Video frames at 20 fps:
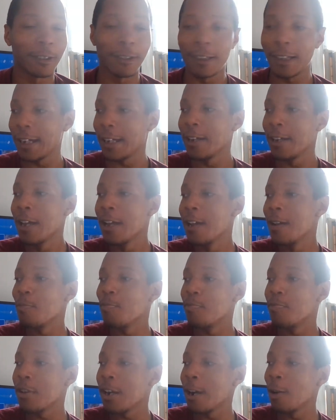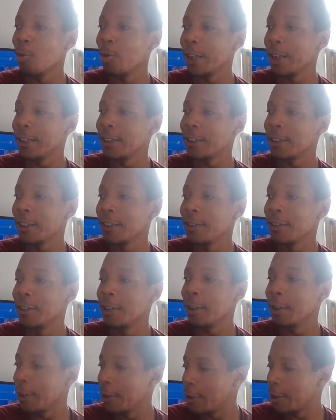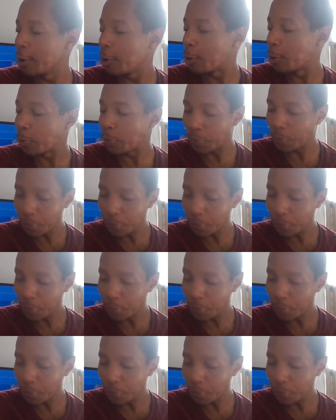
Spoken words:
was like, bro, what did she do to you?